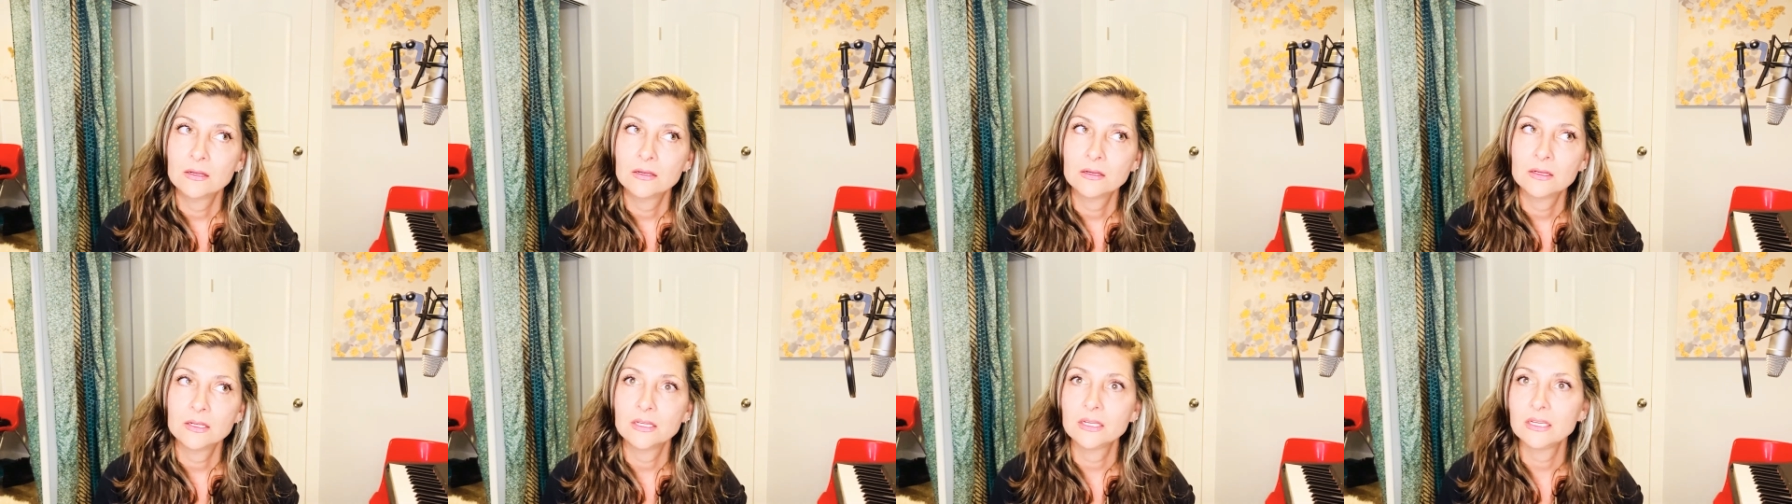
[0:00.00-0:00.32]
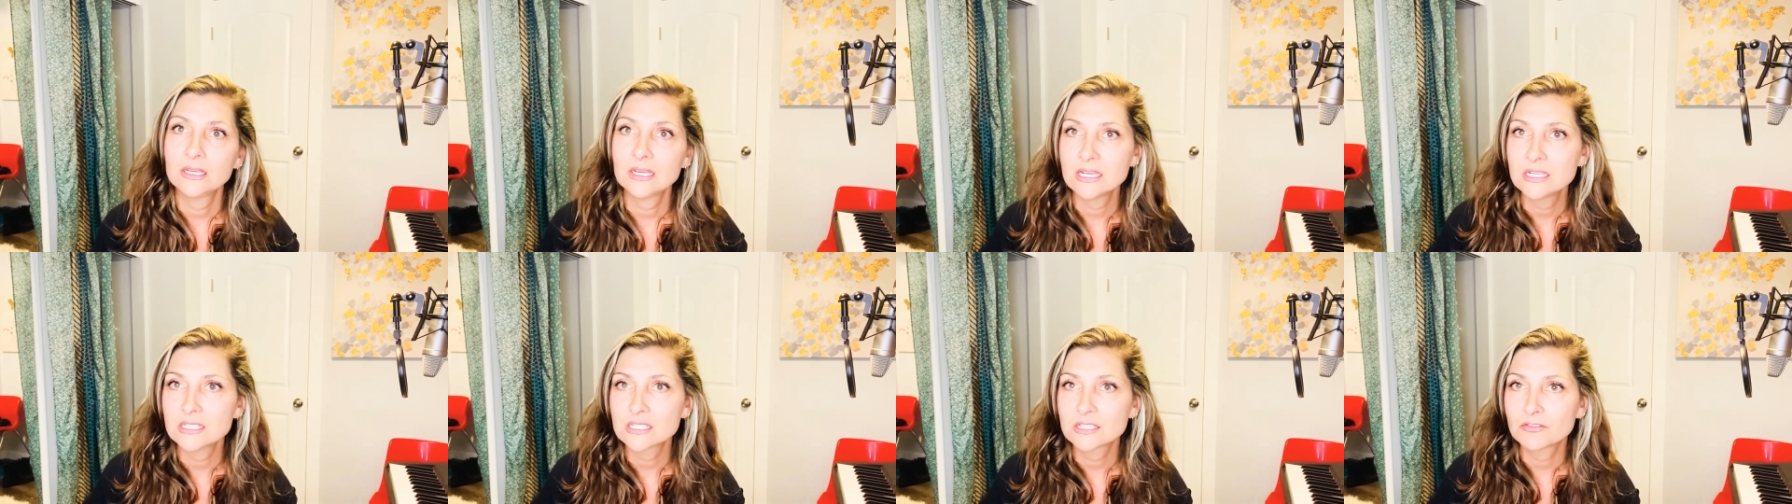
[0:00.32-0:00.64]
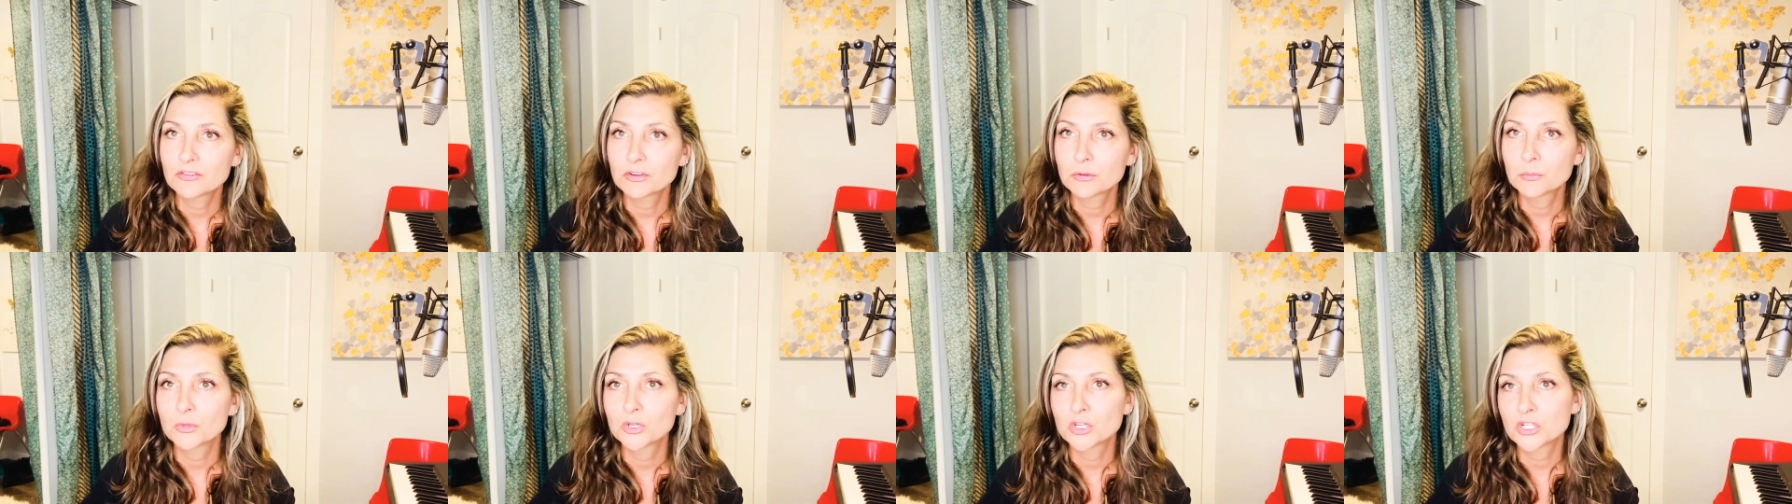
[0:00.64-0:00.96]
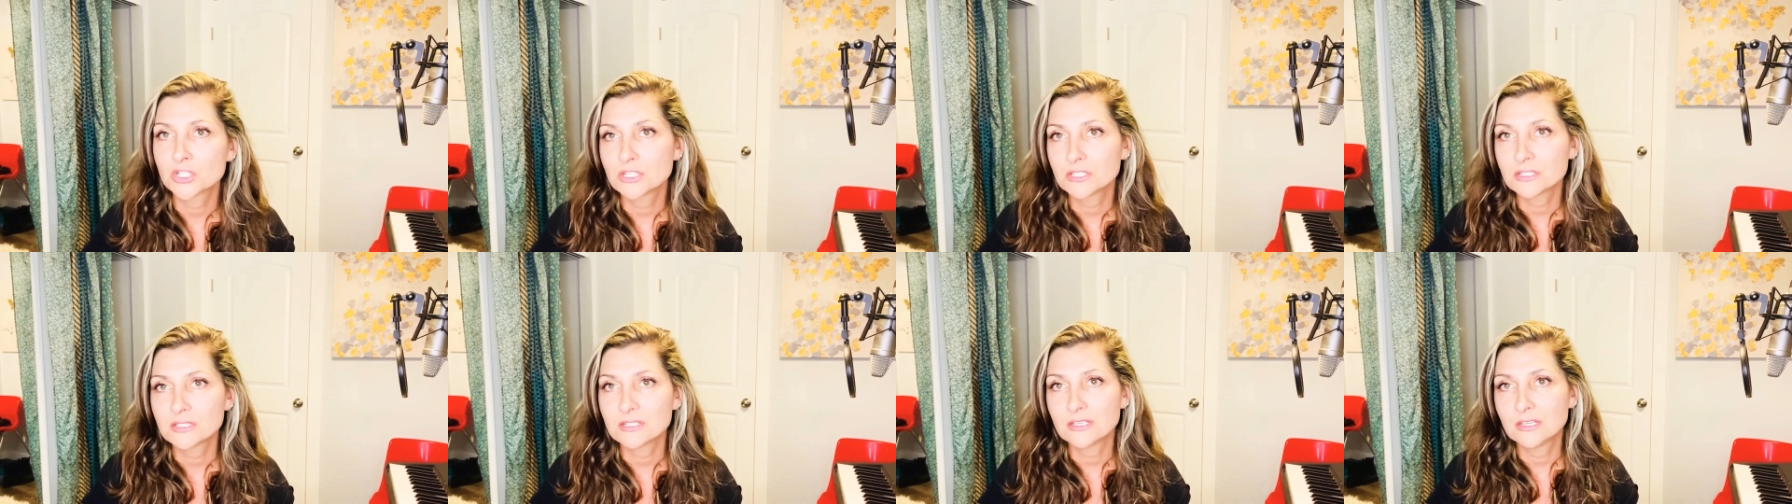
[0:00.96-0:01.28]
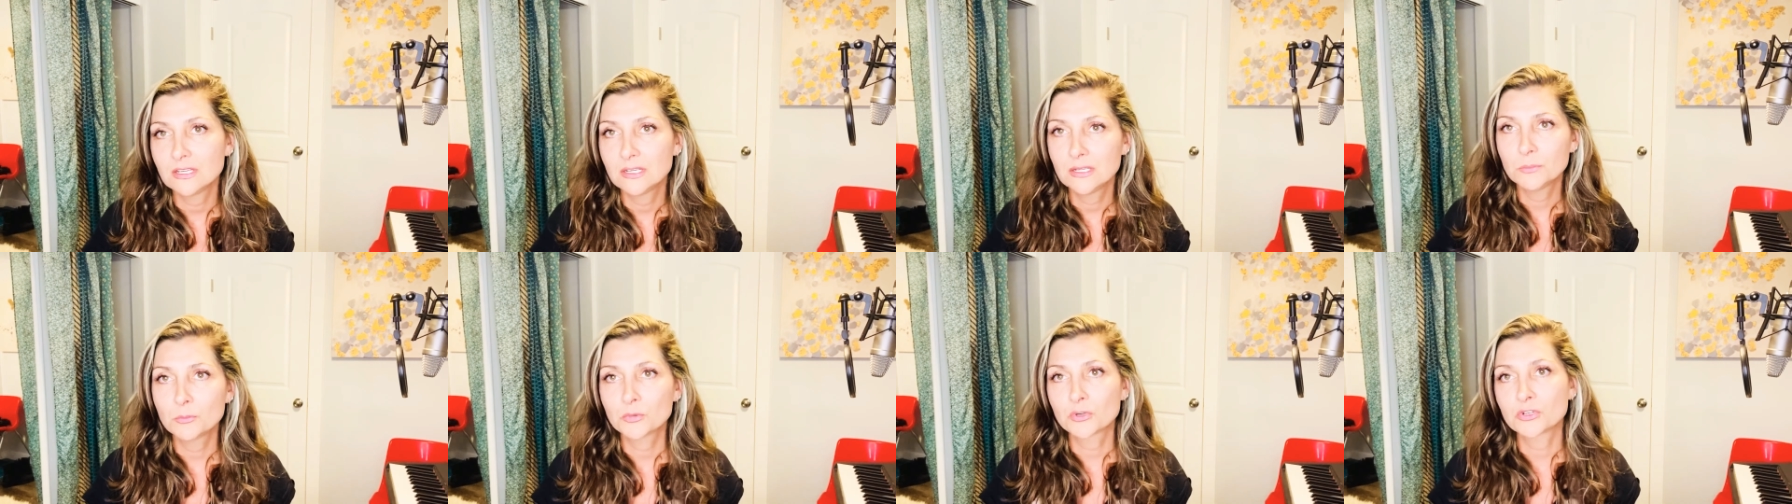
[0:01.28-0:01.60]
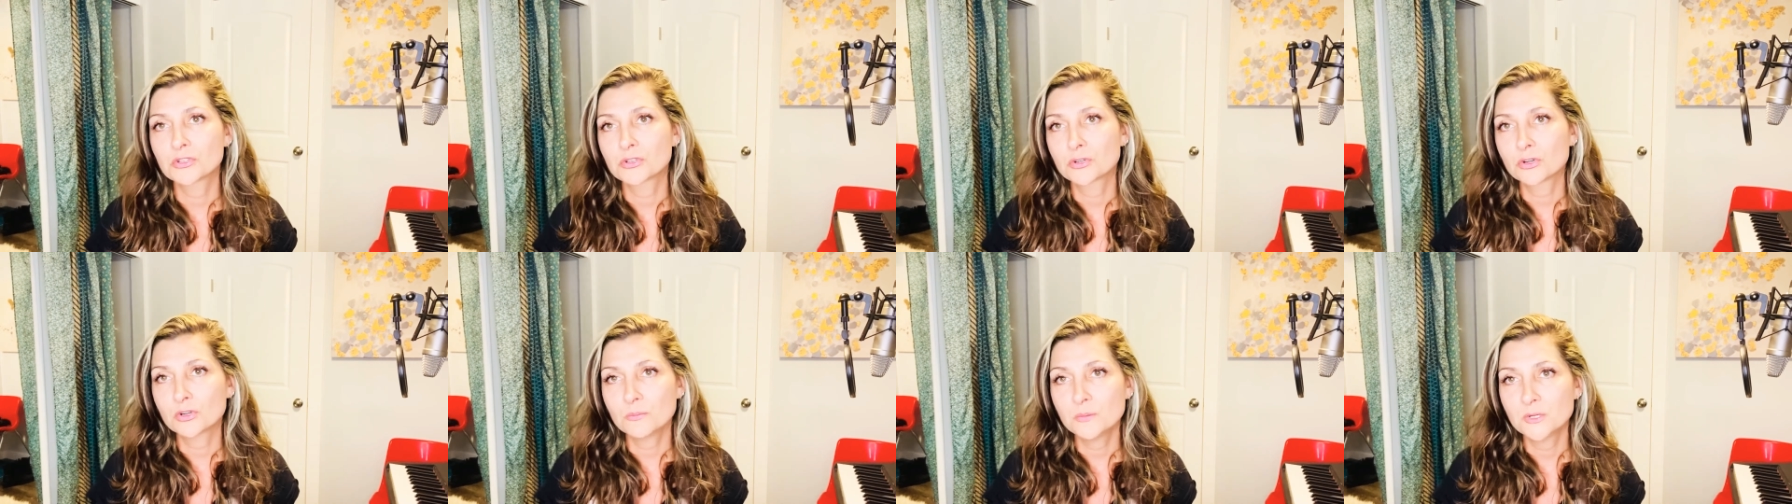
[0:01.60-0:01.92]
in case of emergency,
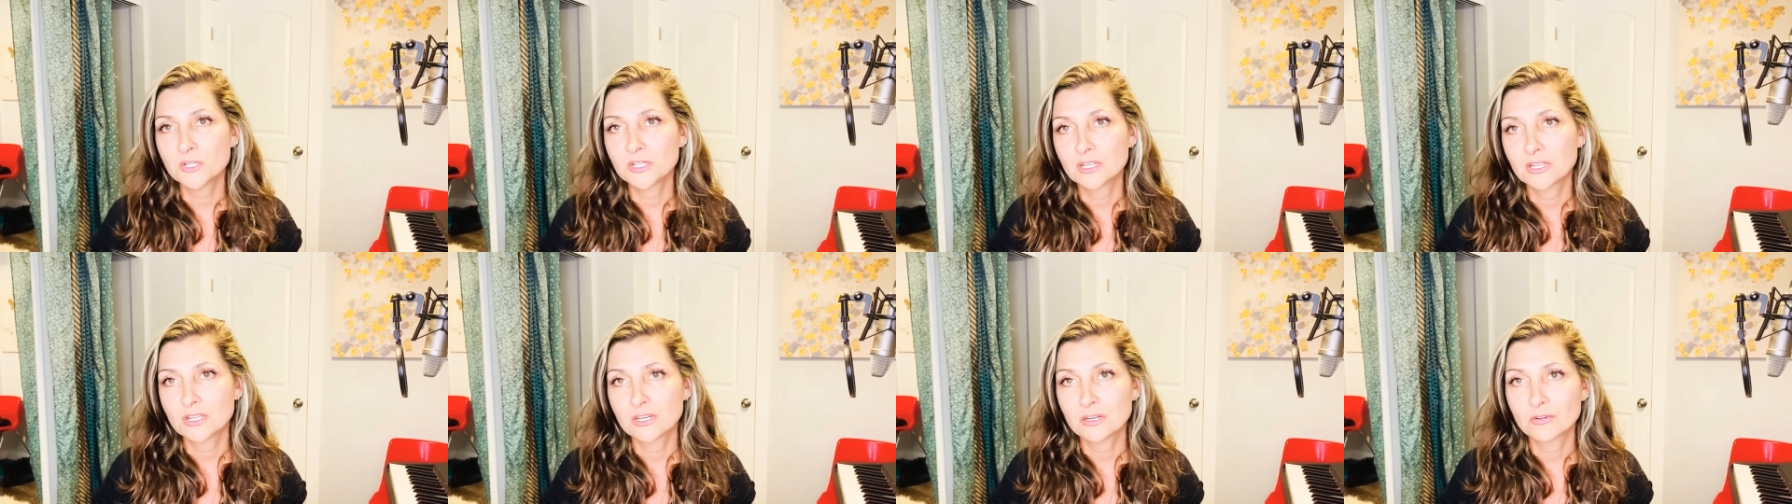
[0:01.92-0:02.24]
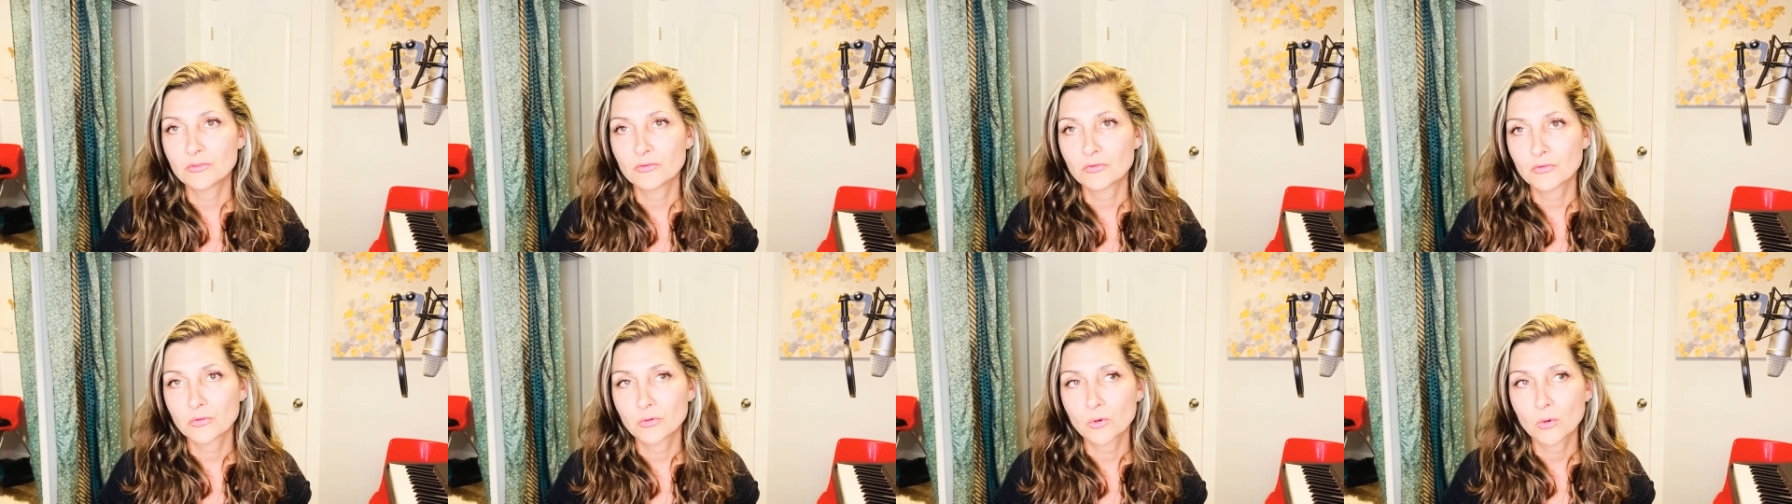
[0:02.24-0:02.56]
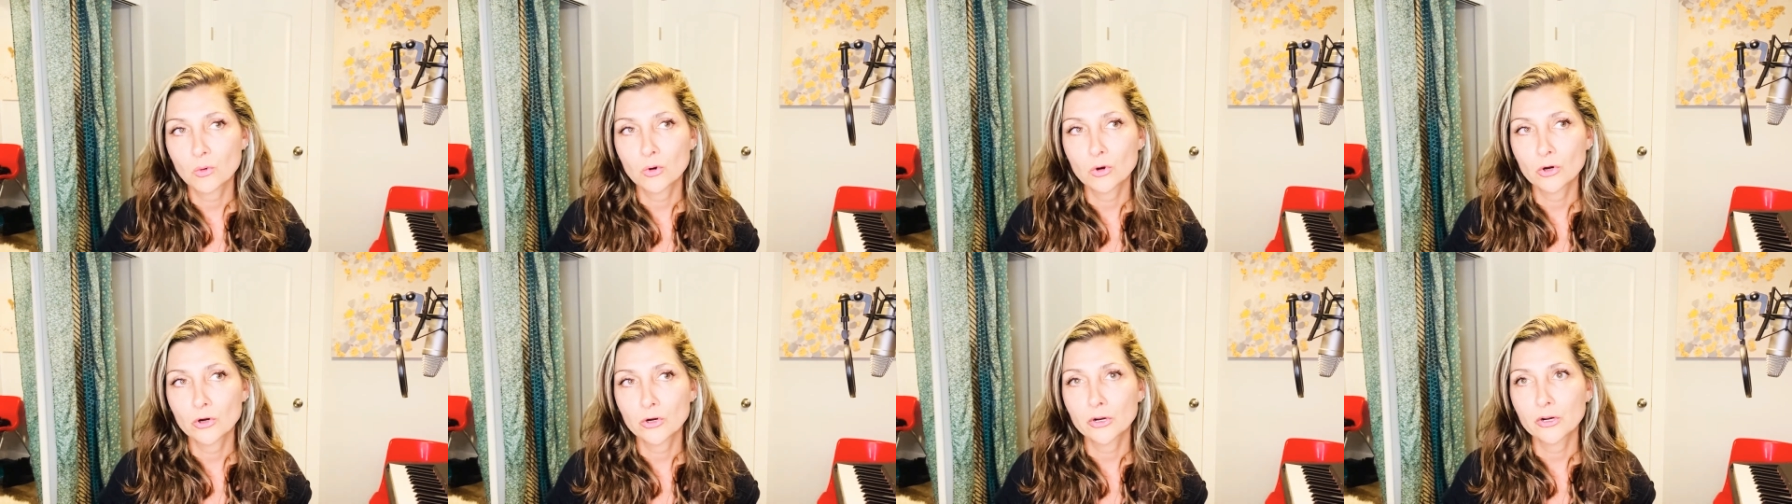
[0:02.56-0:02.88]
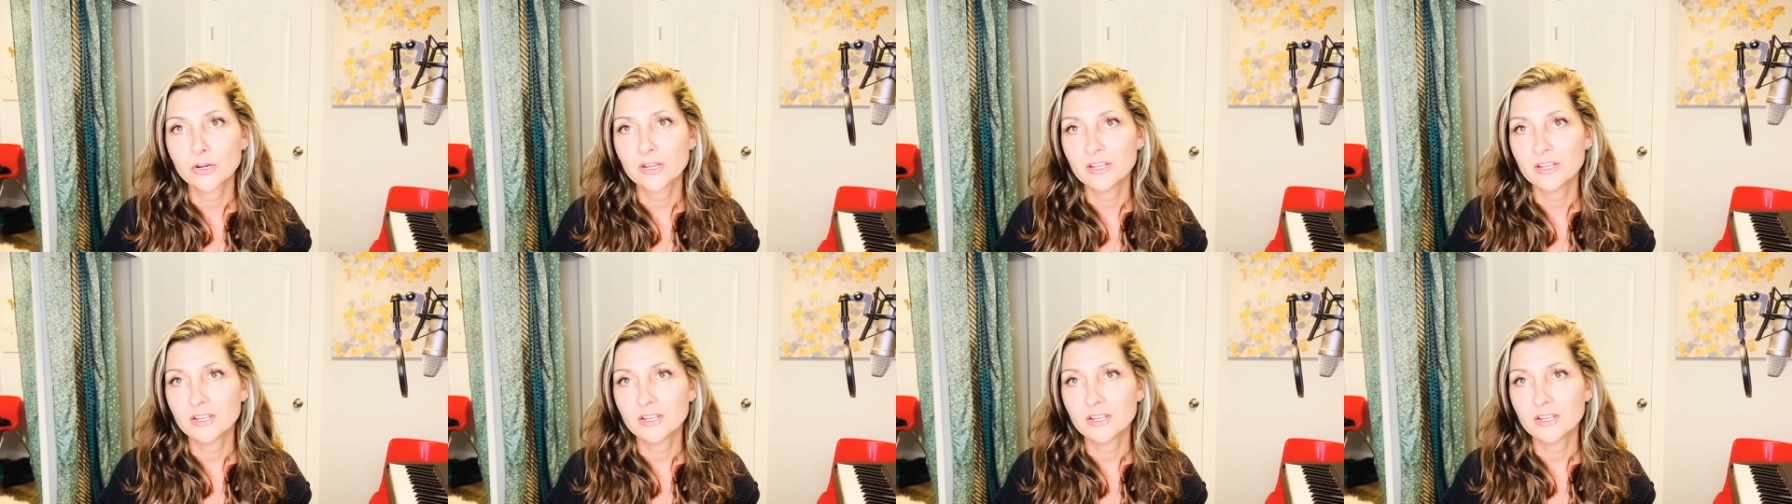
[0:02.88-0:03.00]
prescription for